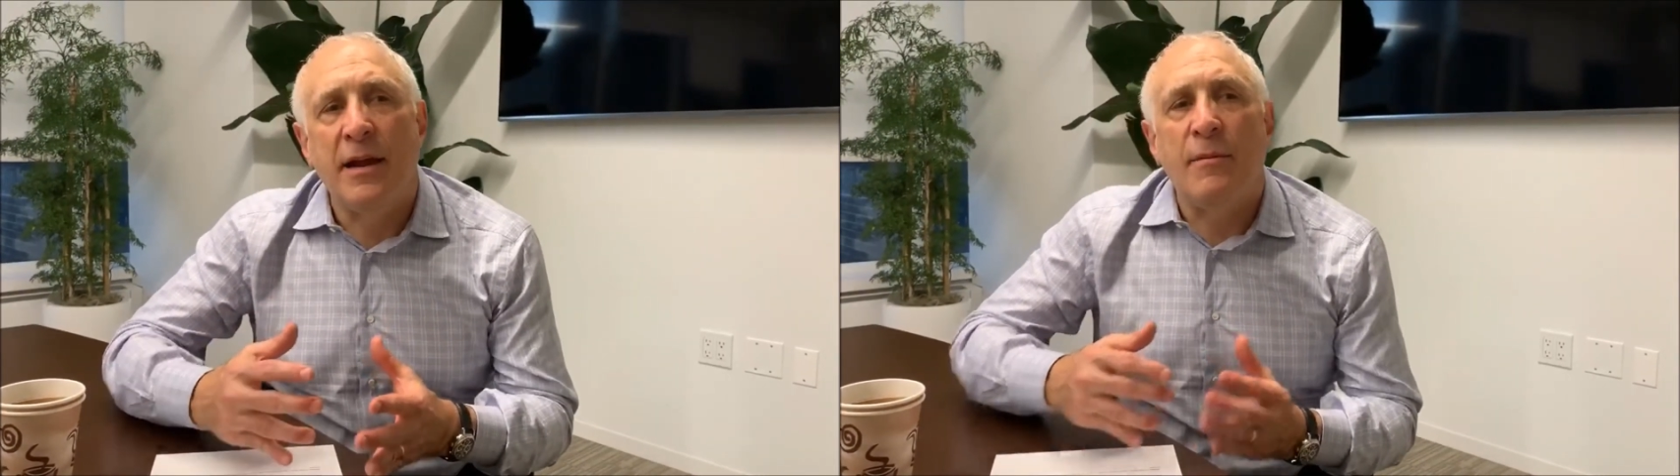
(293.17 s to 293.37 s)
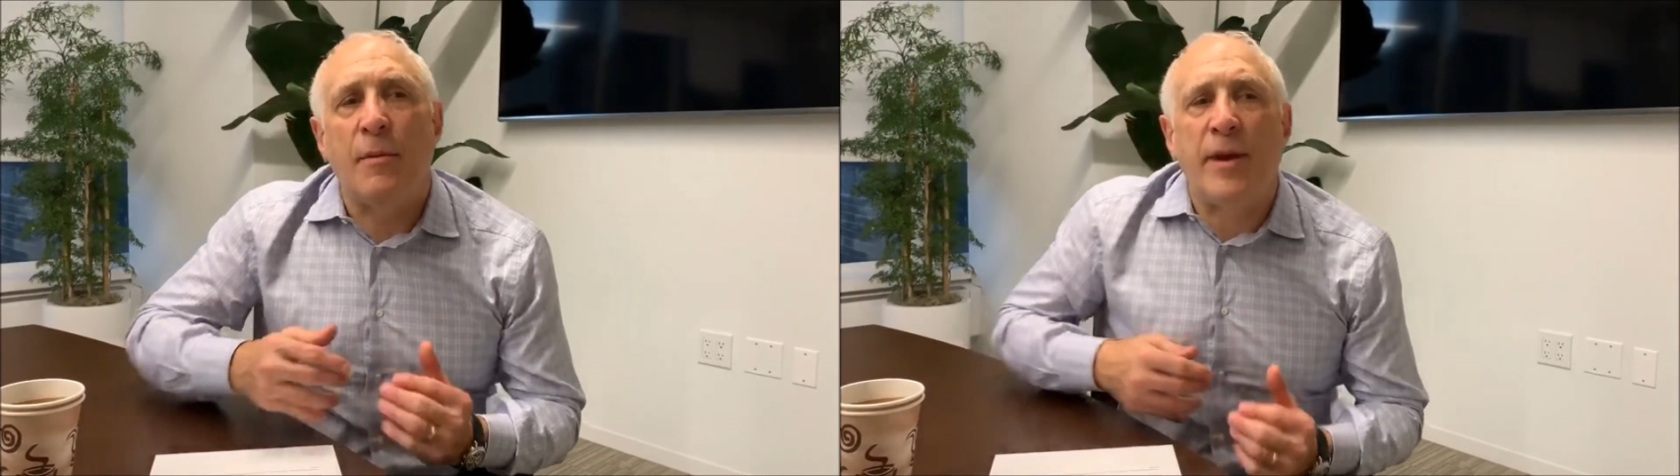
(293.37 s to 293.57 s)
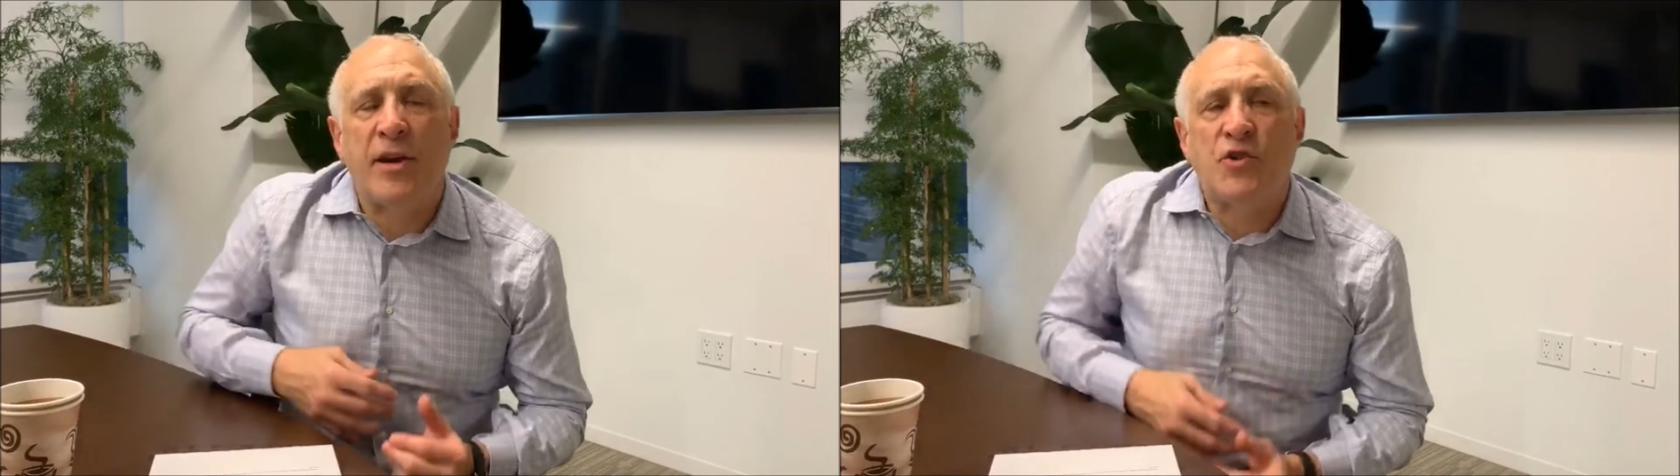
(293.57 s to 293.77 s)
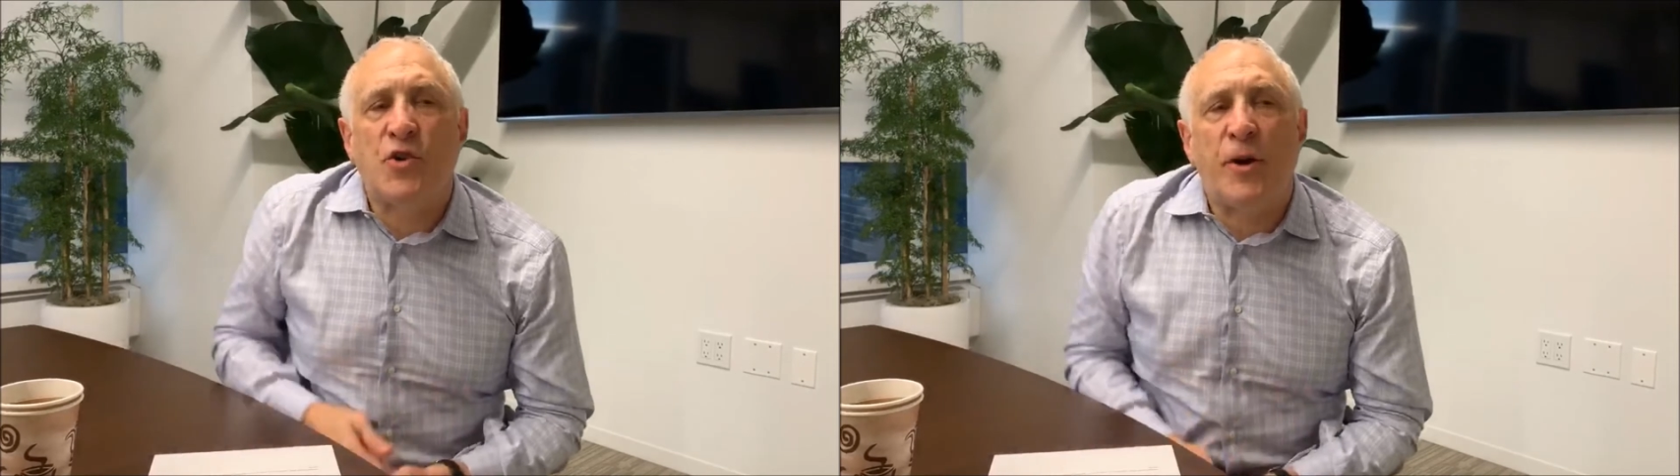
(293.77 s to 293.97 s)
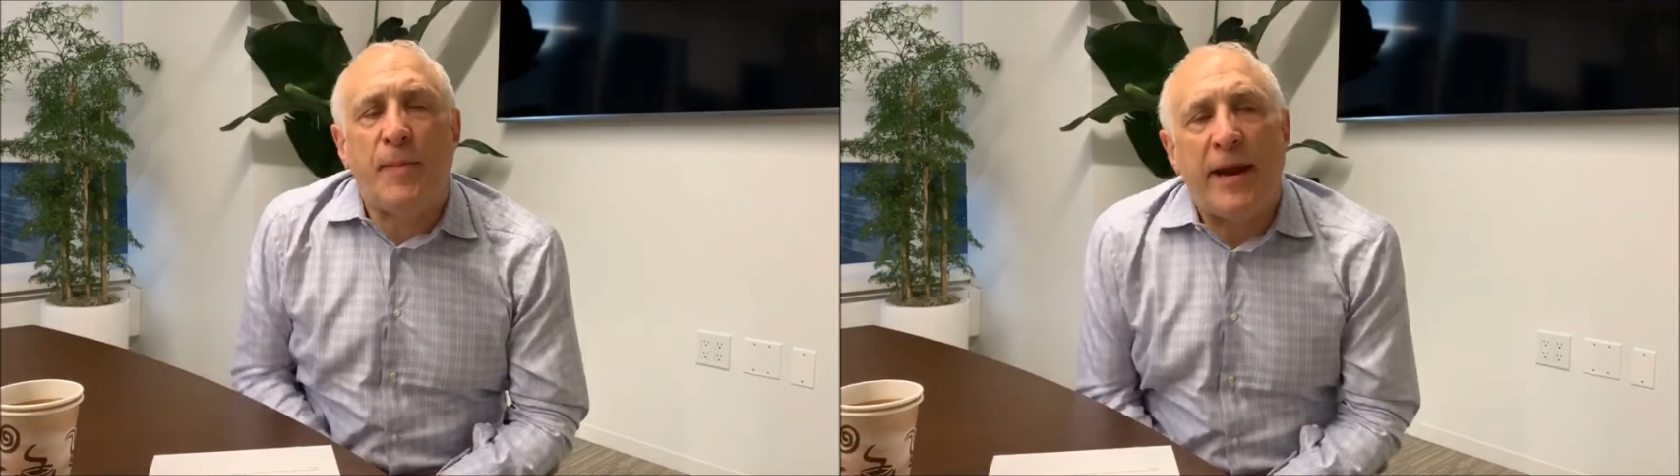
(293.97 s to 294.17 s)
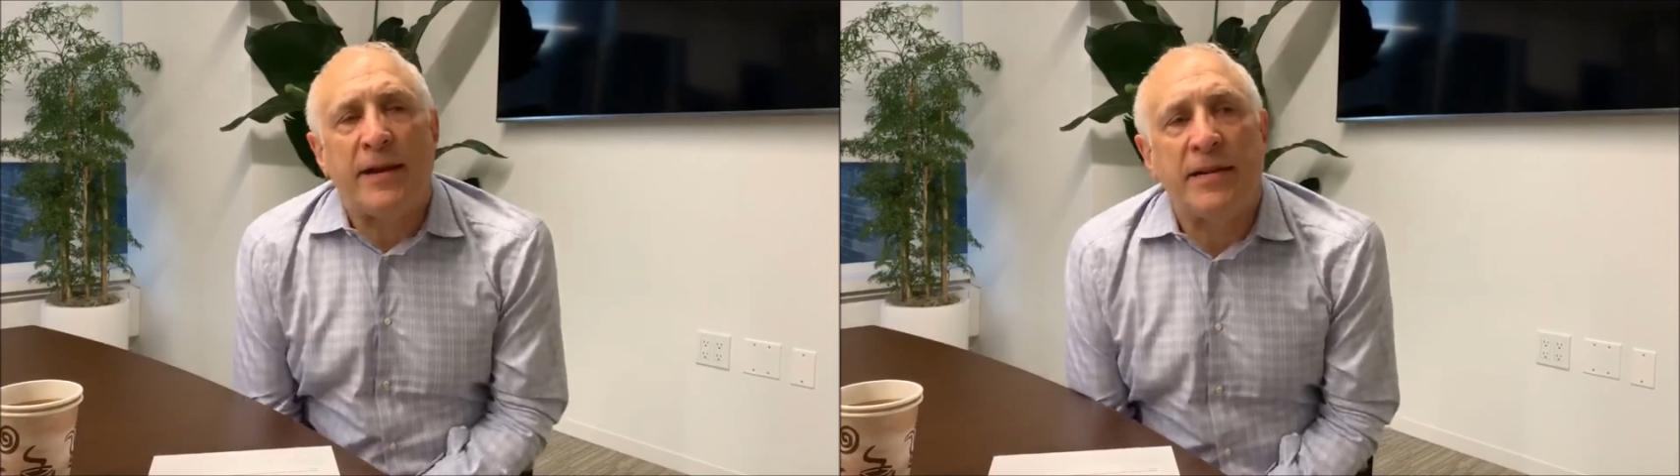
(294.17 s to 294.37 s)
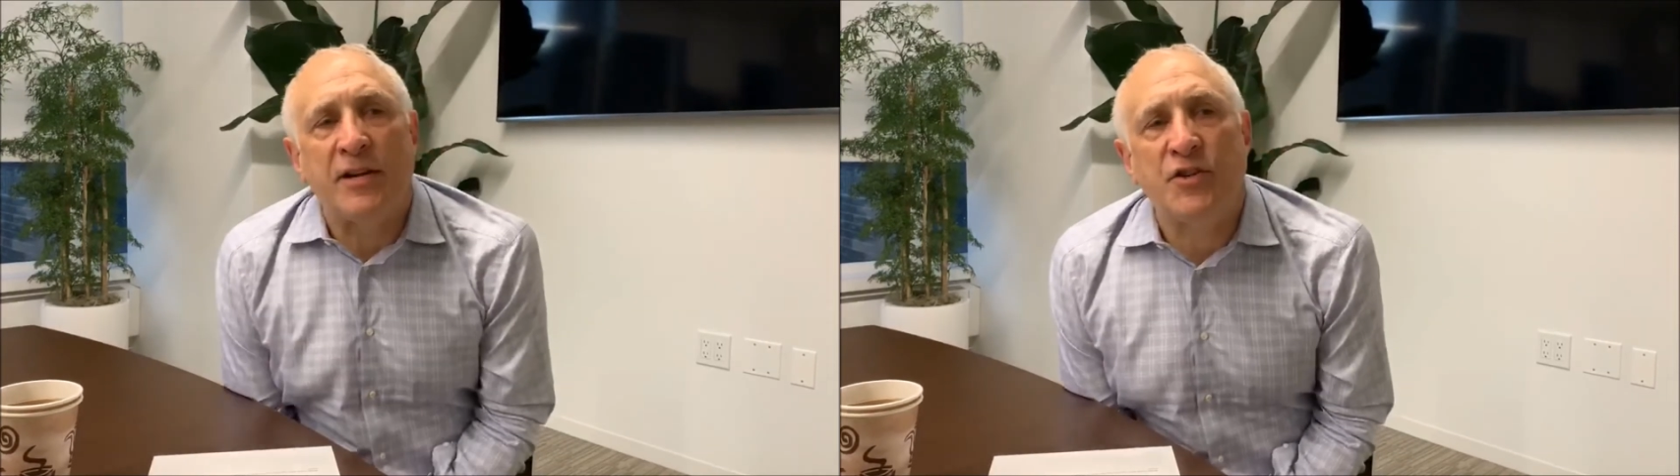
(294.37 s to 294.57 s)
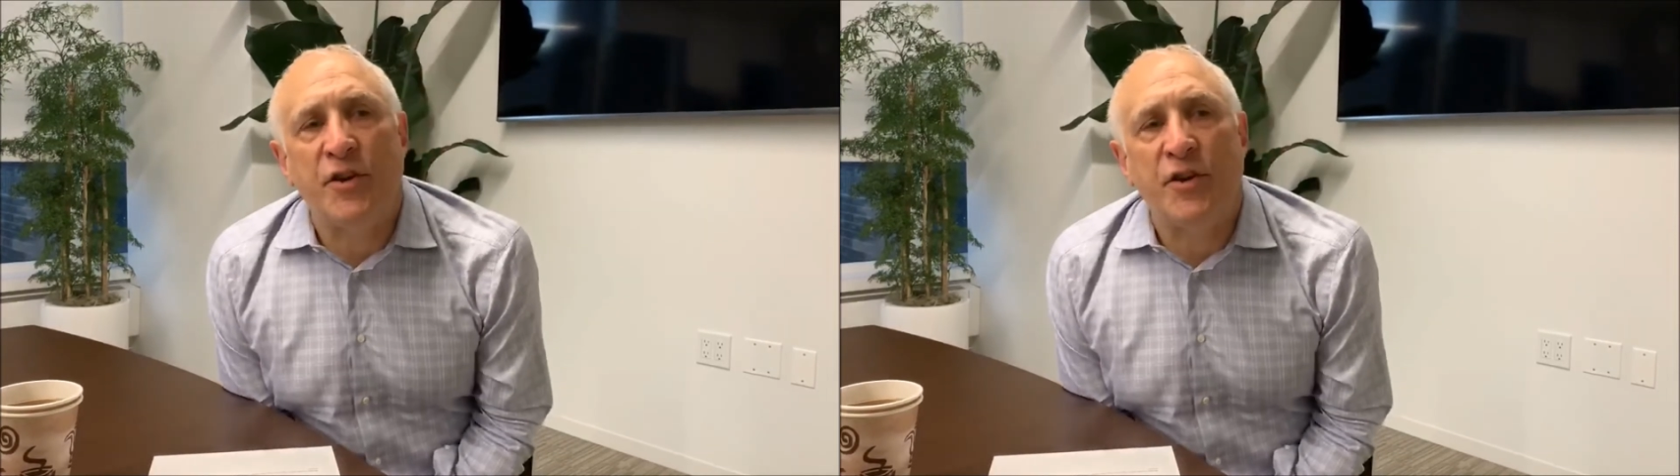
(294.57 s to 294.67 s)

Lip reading: but making sure you're paying attention to